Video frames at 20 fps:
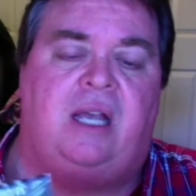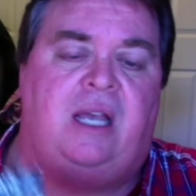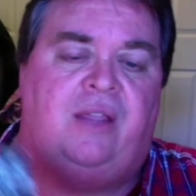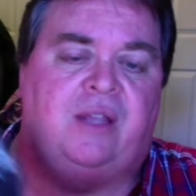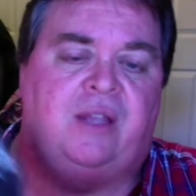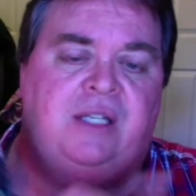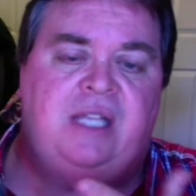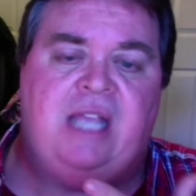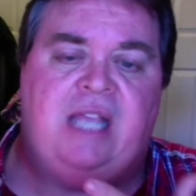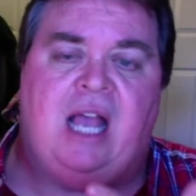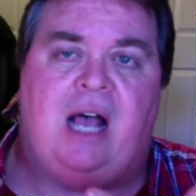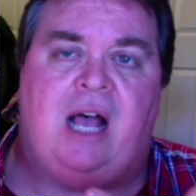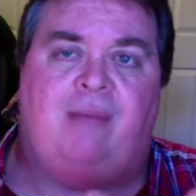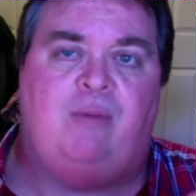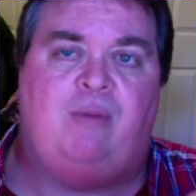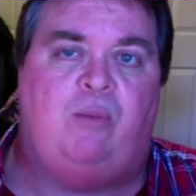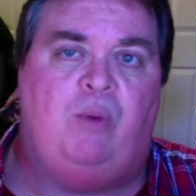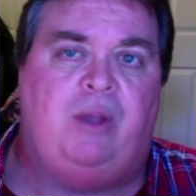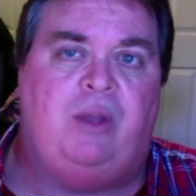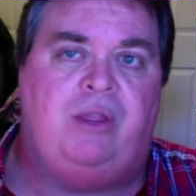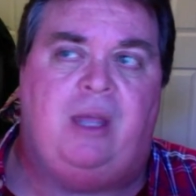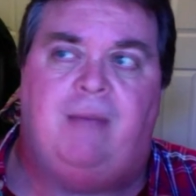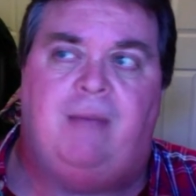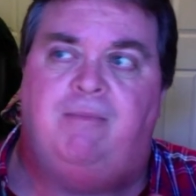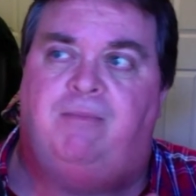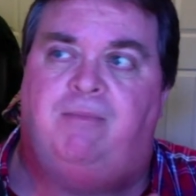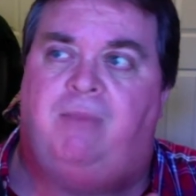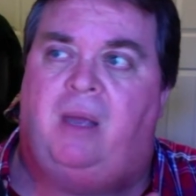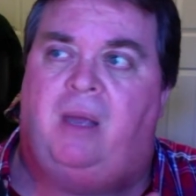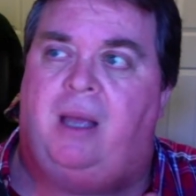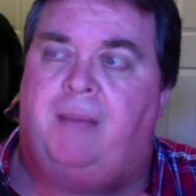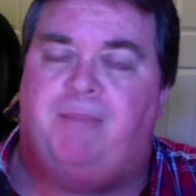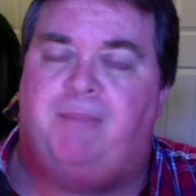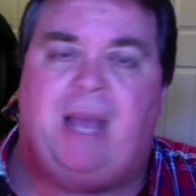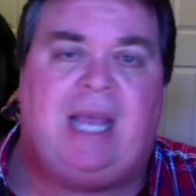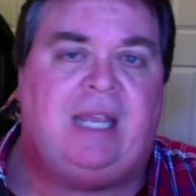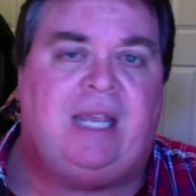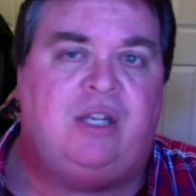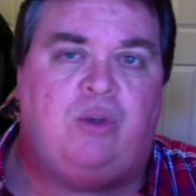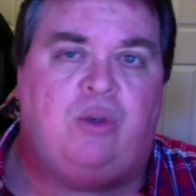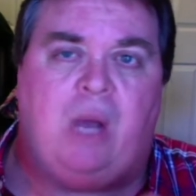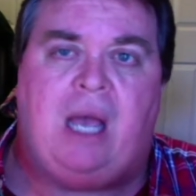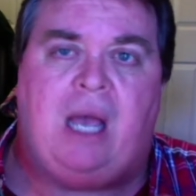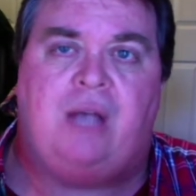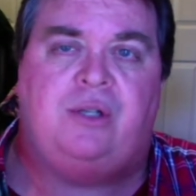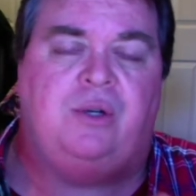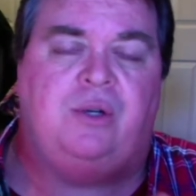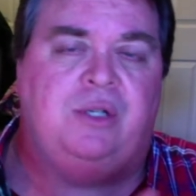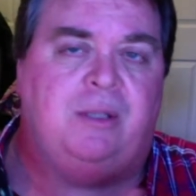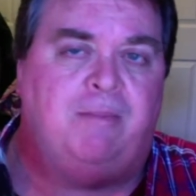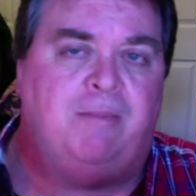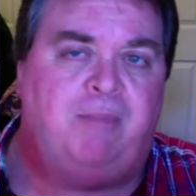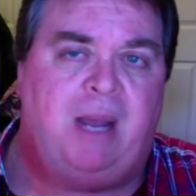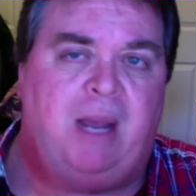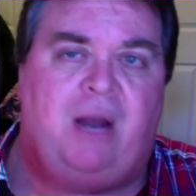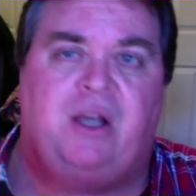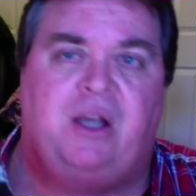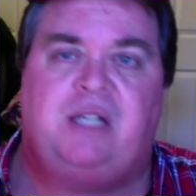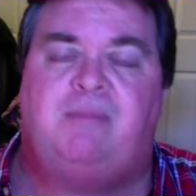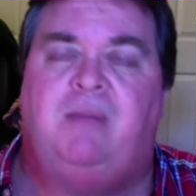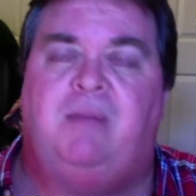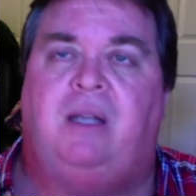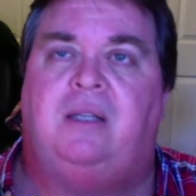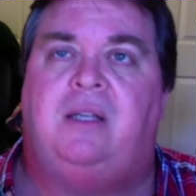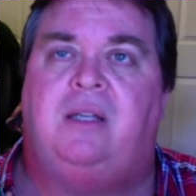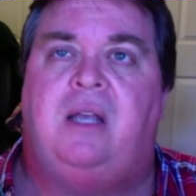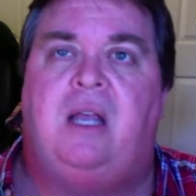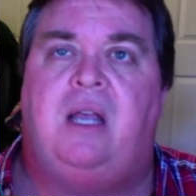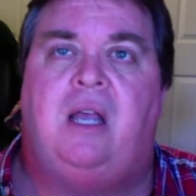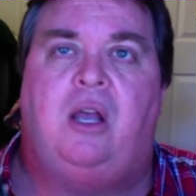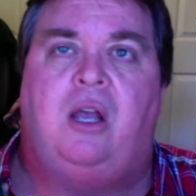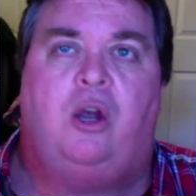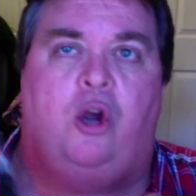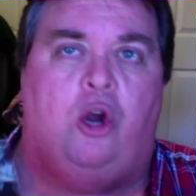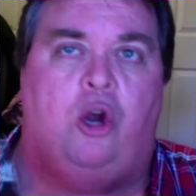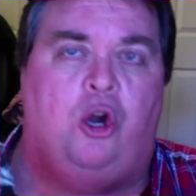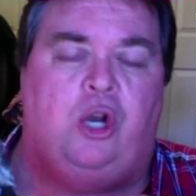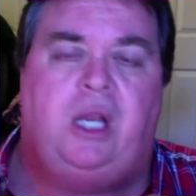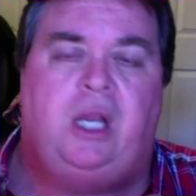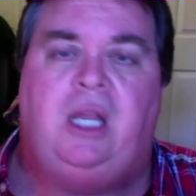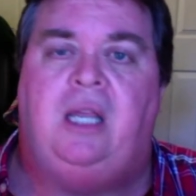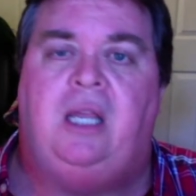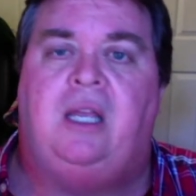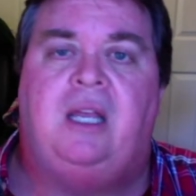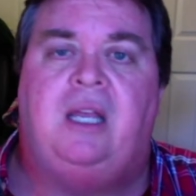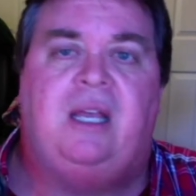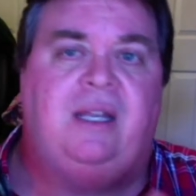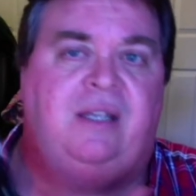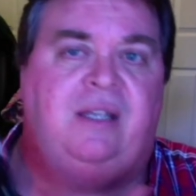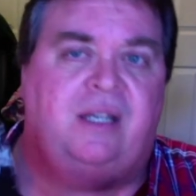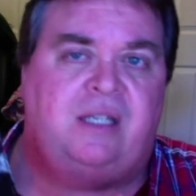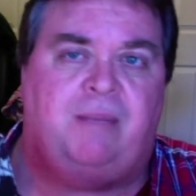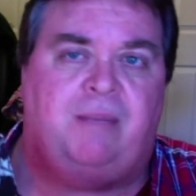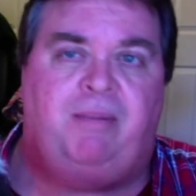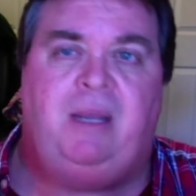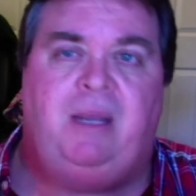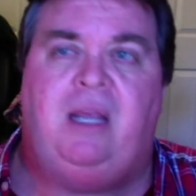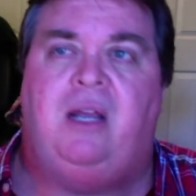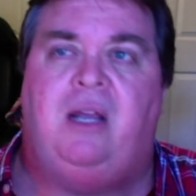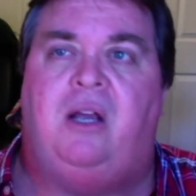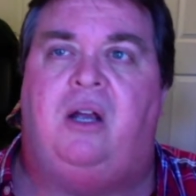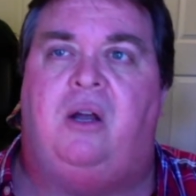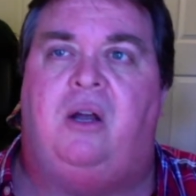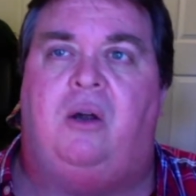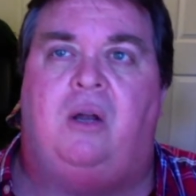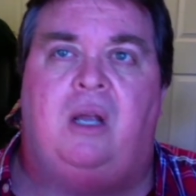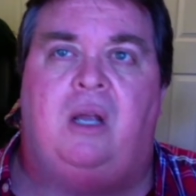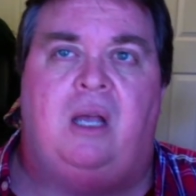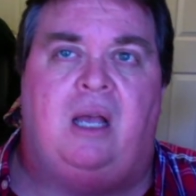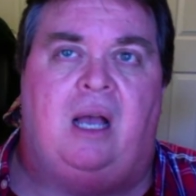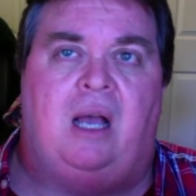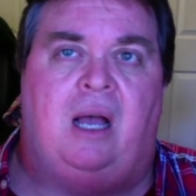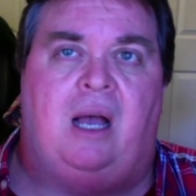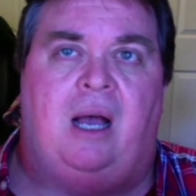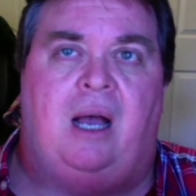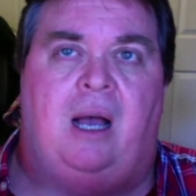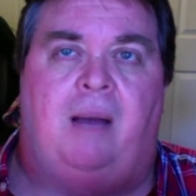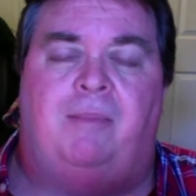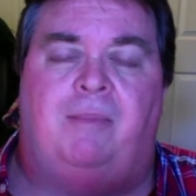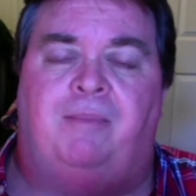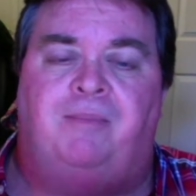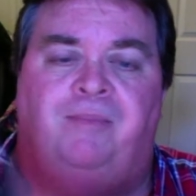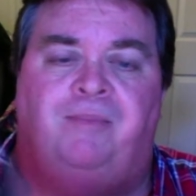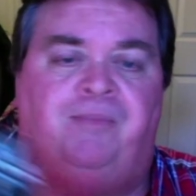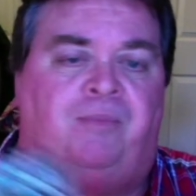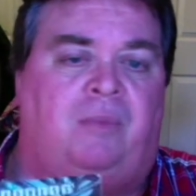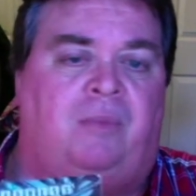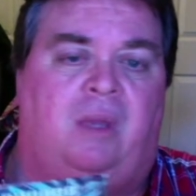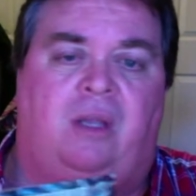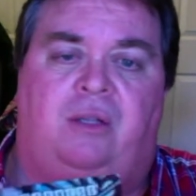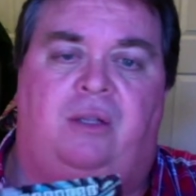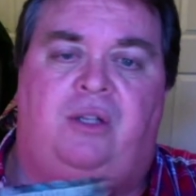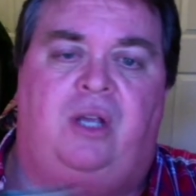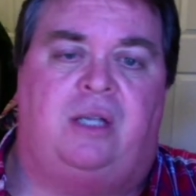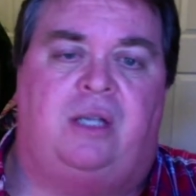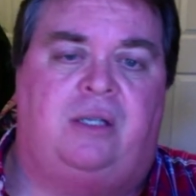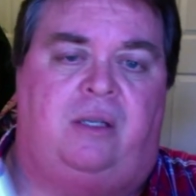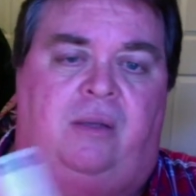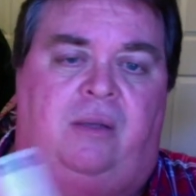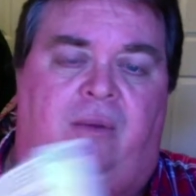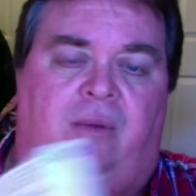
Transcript: This is the album with uh, Baggy uh, Backy Trousers, Embarrassment, Ernie, Disappear, um, just